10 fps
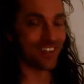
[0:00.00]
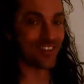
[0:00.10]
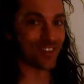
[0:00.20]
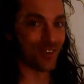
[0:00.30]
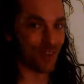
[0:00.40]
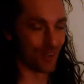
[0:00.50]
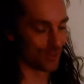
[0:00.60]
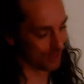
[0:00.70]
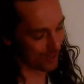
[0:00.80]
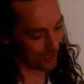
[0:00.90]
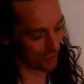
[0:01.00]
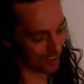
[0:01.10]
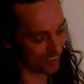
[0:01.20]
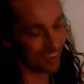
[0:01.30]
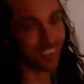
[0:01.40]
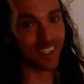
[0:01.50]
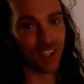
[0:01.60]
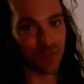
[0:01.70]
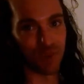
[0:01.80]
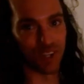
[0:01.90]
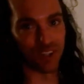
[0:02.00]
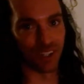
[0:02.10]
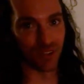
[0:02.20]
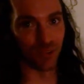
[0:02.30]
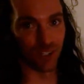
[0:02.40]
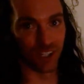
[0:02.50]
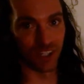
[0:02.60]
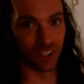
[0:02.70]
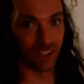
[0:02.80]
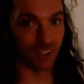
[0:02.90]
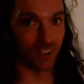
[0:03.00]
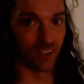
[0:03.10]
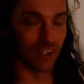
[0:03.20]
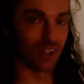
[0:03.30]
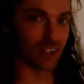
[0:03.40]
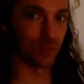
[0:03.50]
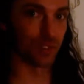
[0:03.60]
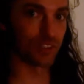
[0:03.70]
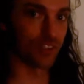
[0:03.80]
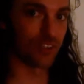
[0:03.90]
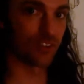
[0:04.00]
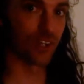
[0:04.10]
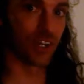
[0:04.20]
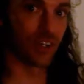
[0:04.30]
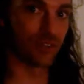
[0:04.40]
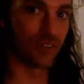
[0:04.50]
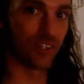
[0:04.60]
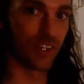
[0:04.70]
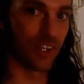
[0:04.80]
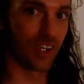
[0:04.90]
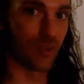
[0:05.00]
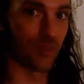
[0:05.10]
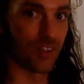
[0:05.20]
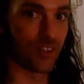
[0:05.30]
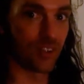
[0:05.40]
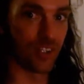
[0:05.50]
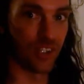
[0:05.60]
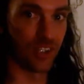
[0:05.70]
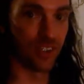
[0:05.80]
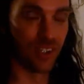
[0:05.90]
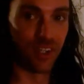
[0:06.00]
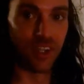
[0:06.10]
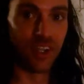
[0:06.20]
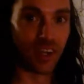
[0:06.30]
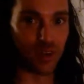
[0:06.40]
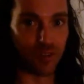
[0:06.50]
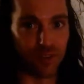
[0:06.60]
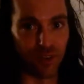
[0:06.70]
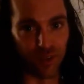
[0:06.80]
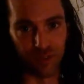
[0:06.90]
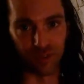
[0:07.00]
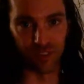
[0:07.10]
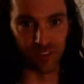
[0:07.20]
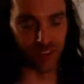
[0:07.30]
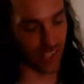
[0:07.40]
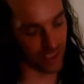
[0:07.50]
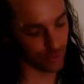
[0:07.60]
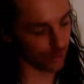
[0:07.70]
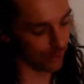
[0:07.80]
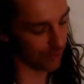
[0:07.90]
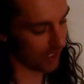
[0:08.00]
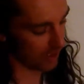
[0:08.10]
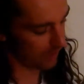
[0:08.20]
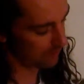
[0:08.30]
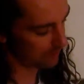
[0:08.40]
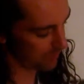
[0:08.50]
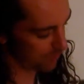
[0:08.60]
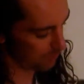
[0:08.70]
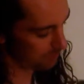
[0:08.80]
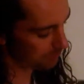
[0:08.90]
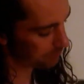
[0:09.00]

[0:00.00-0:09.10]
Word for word: this summer, or painting and working here on a lot of commissions. So I have I have basically a a full full schedule of art, um,